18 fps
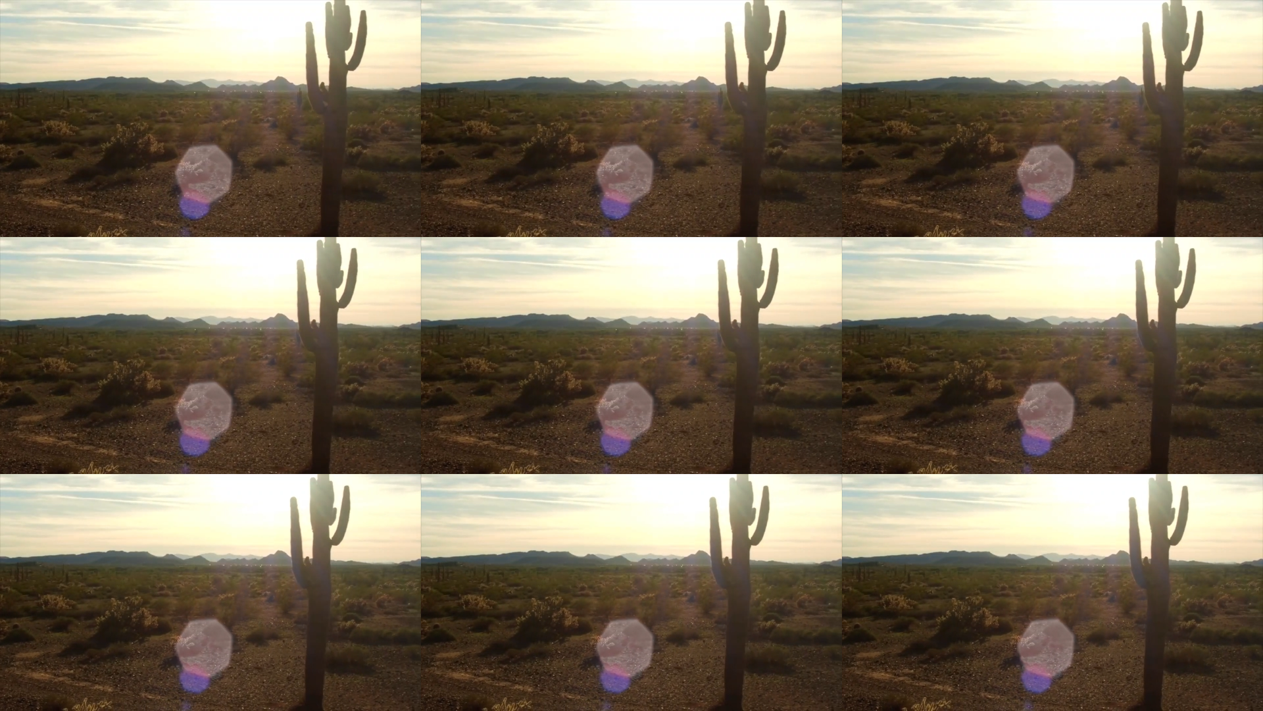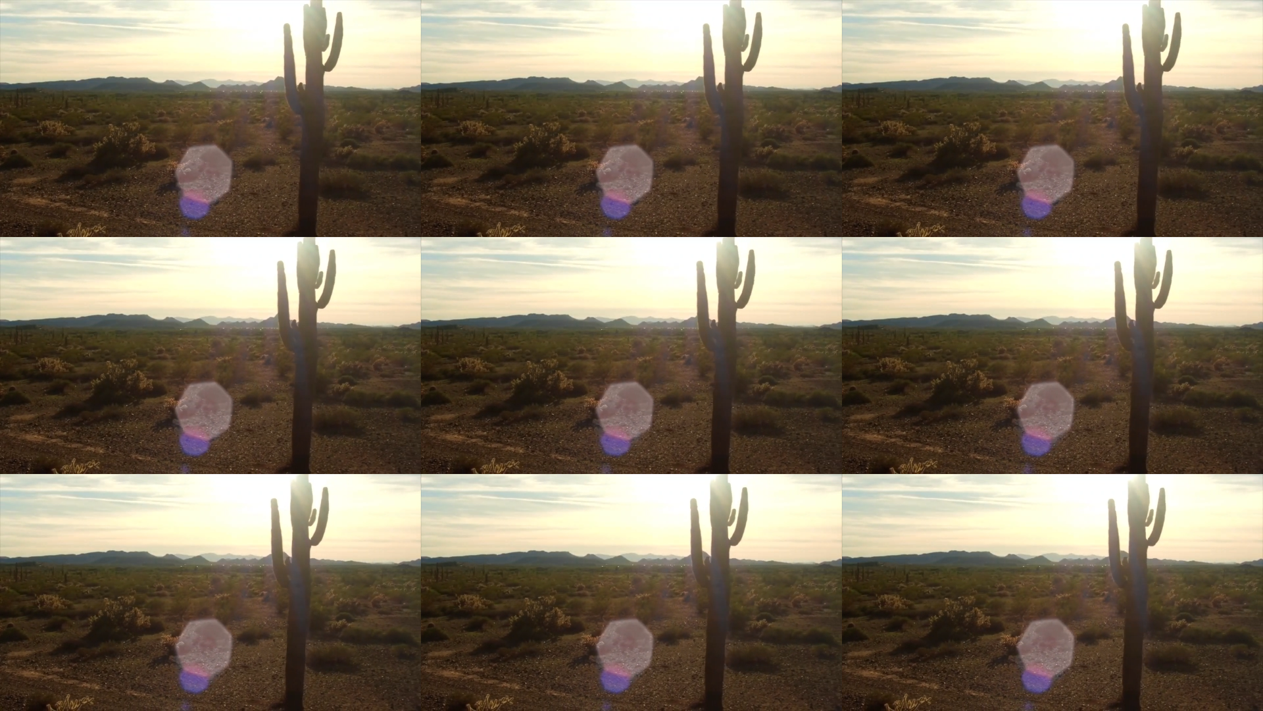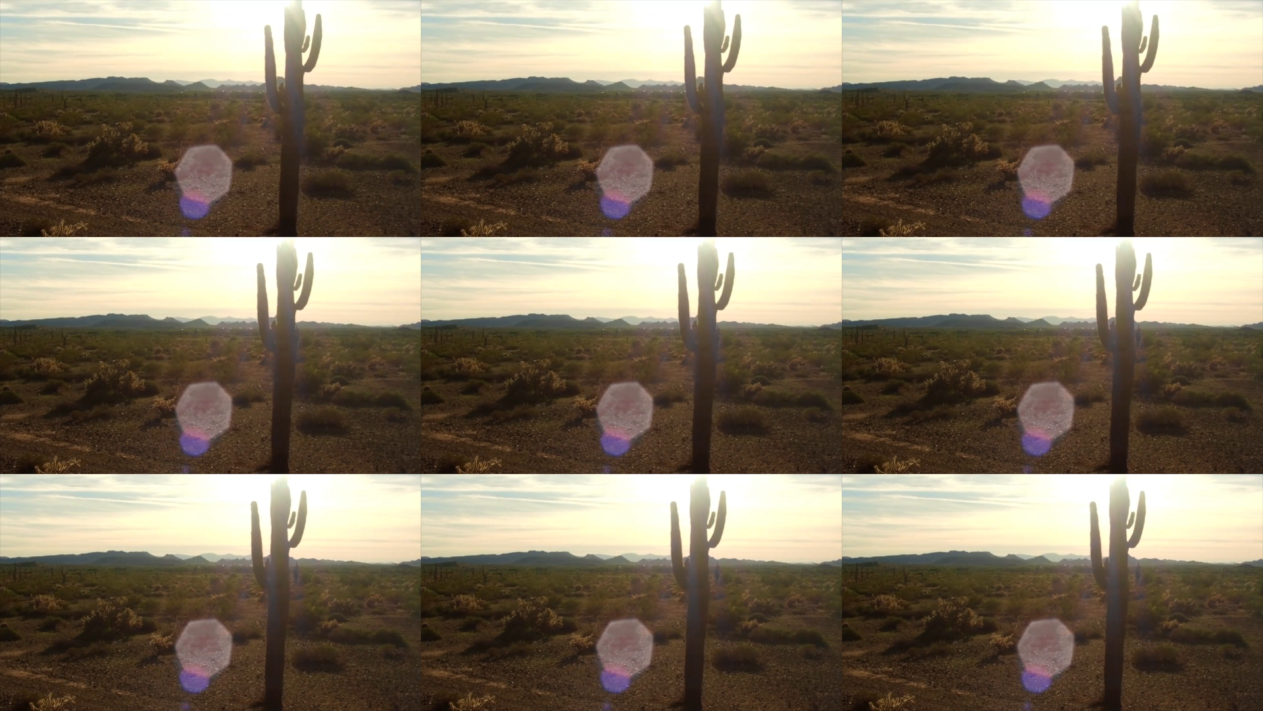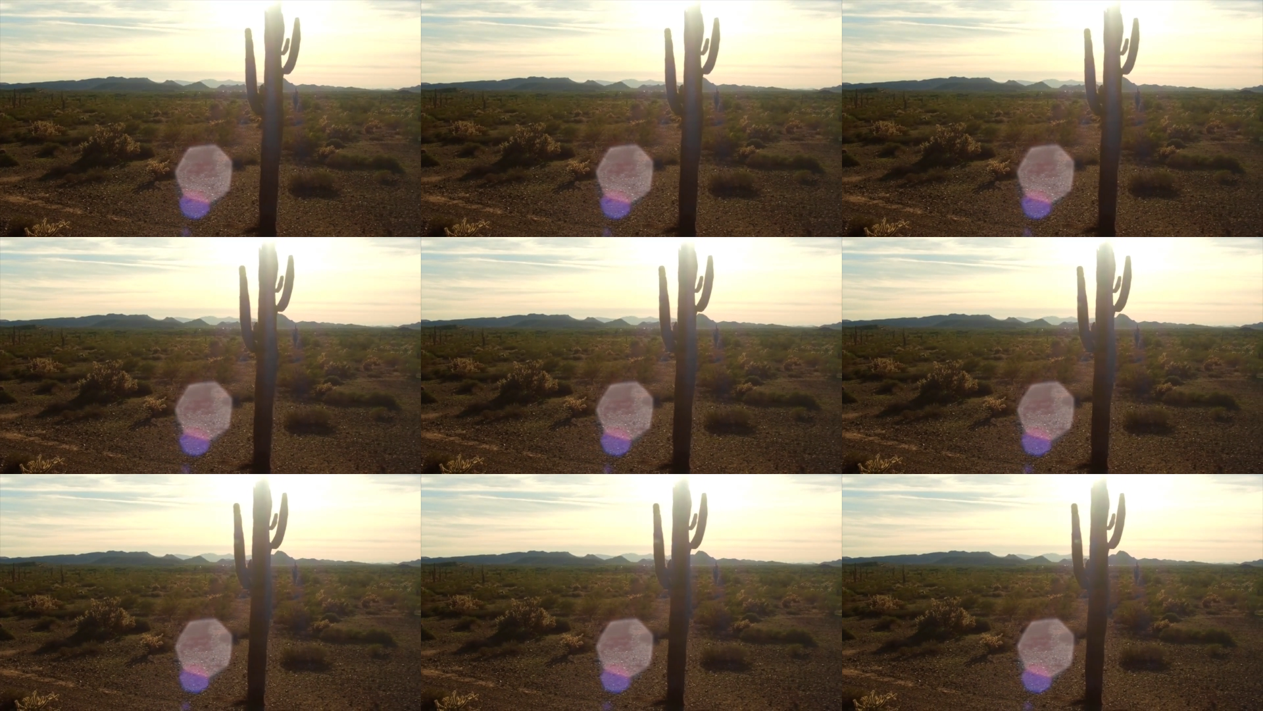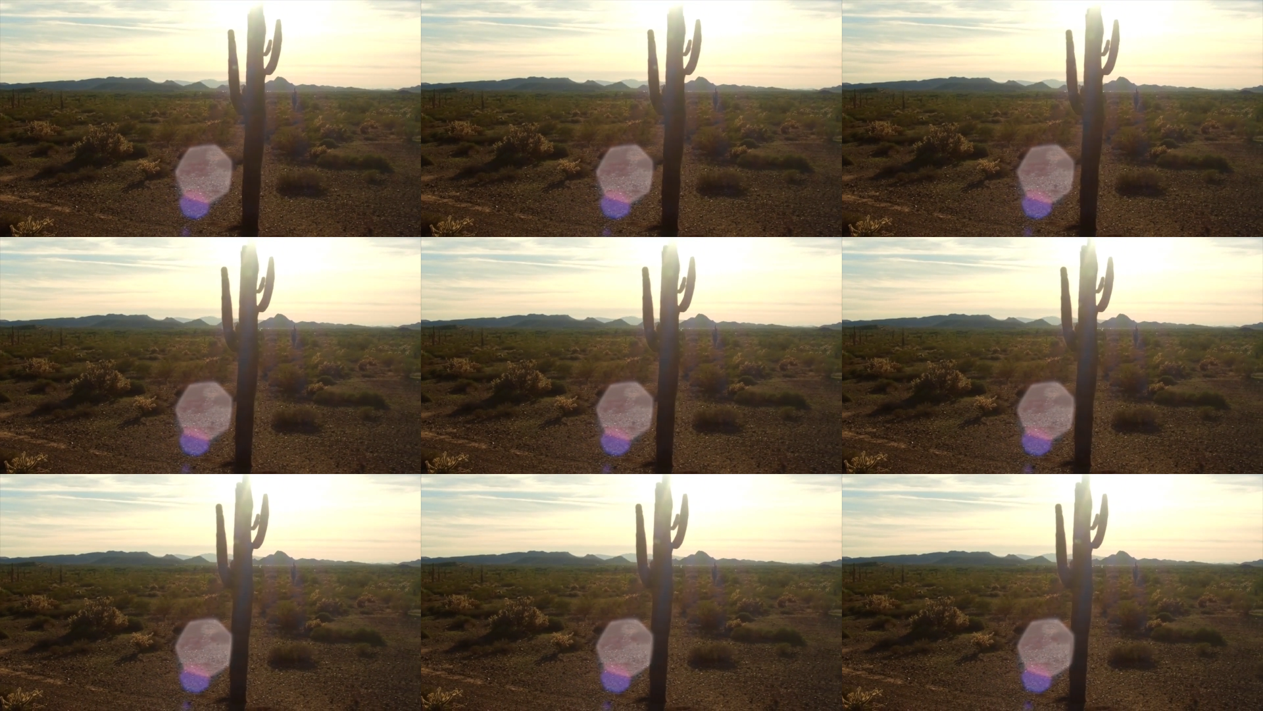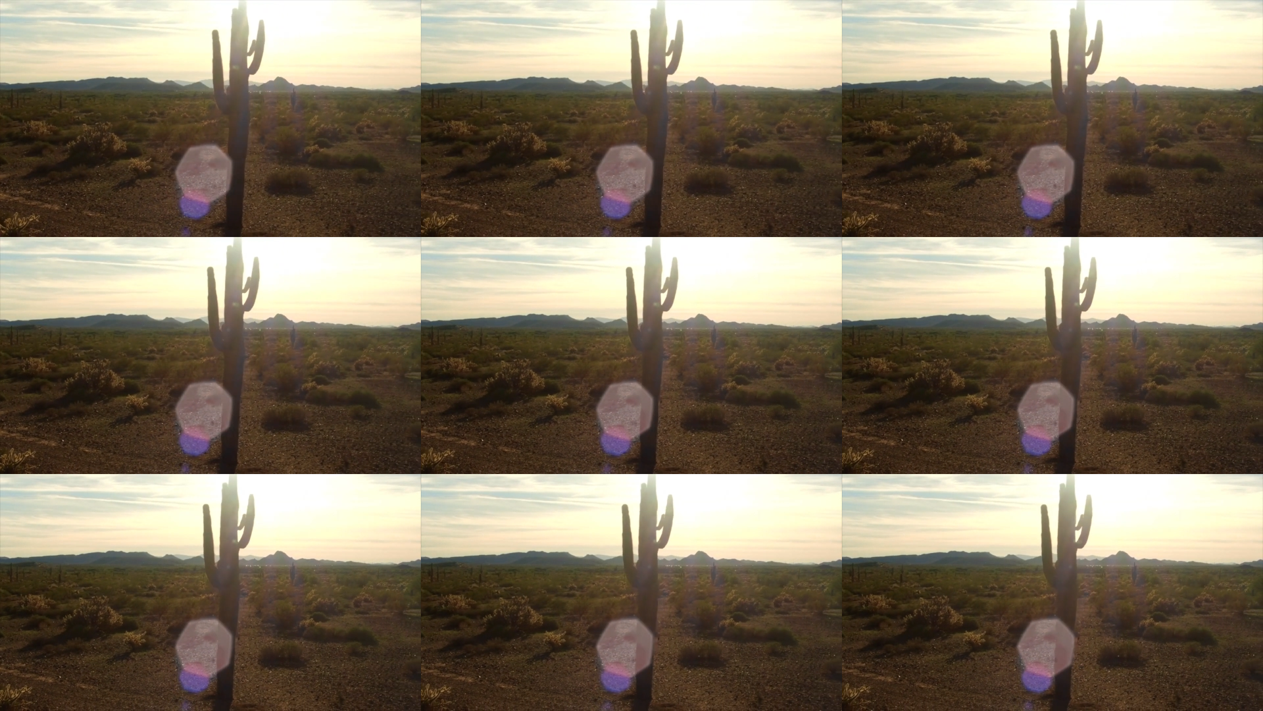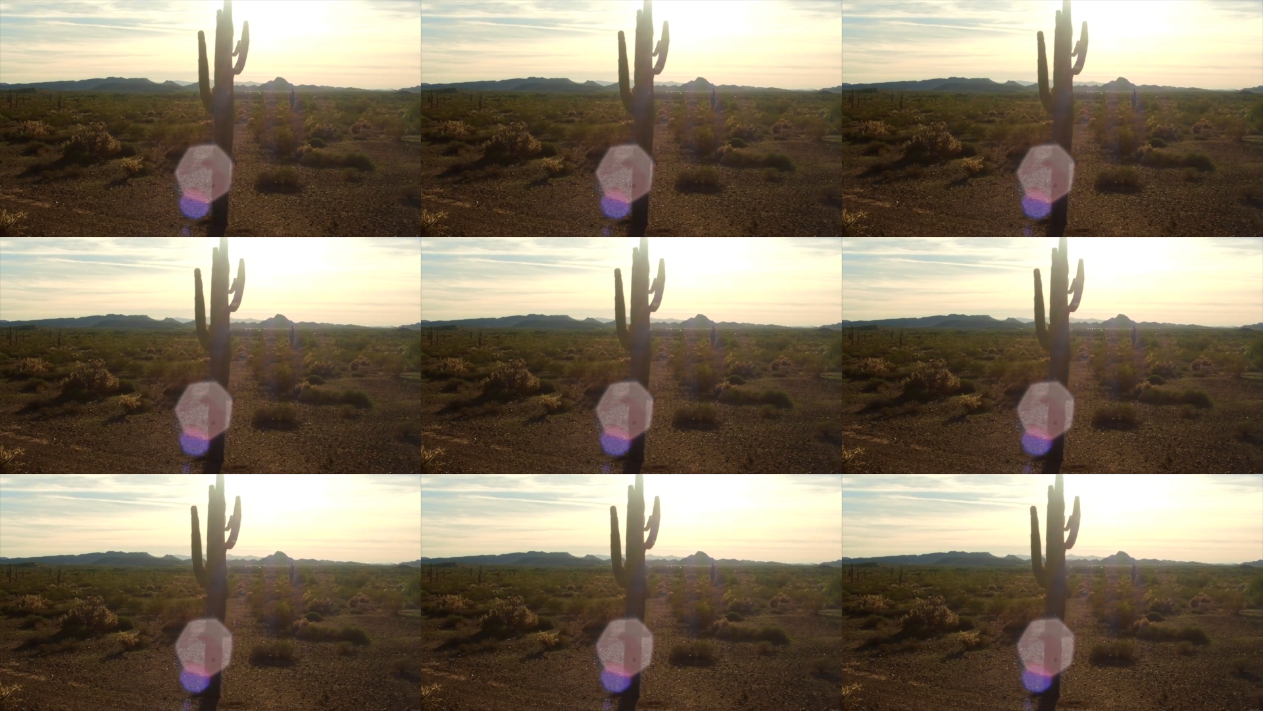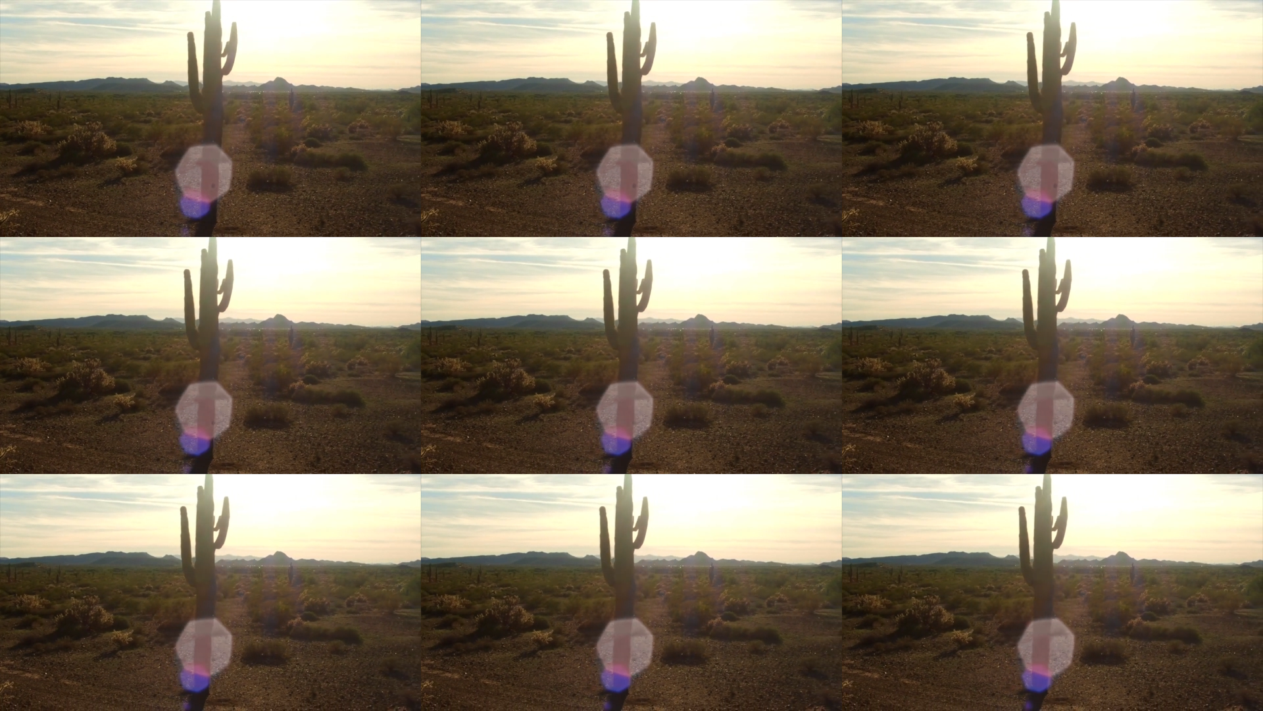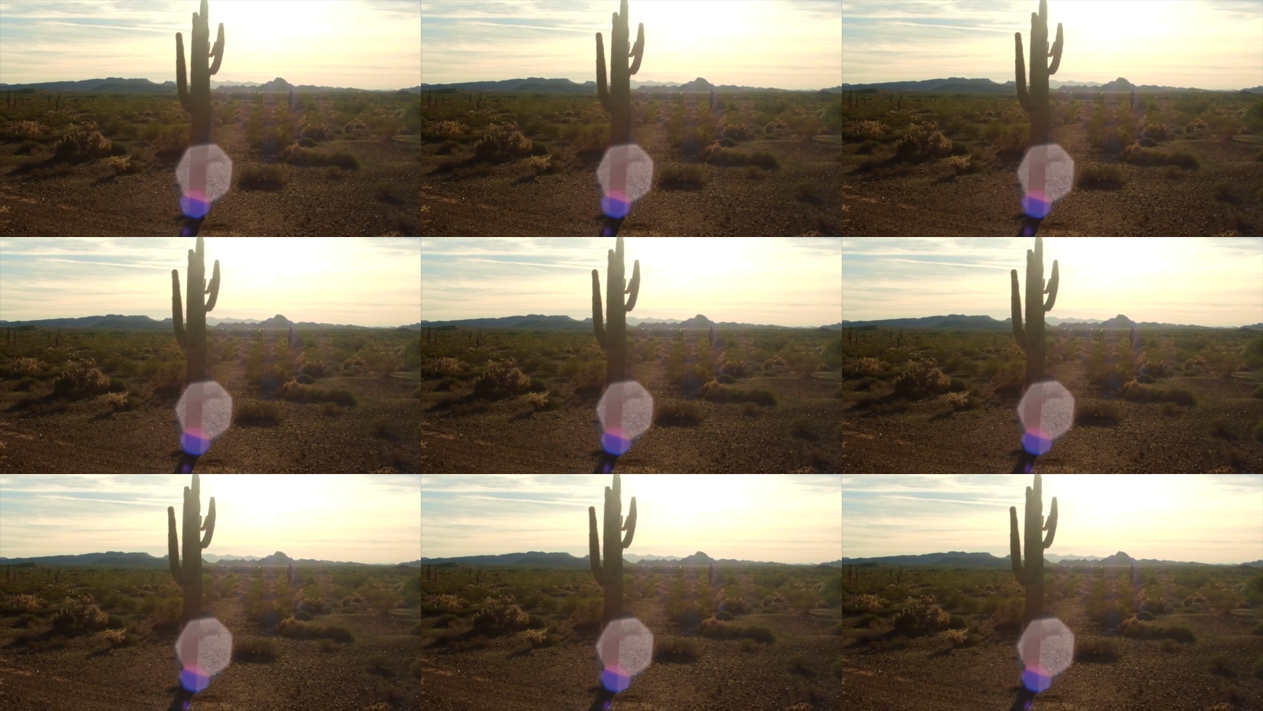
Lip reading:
[unreadable: no face in view]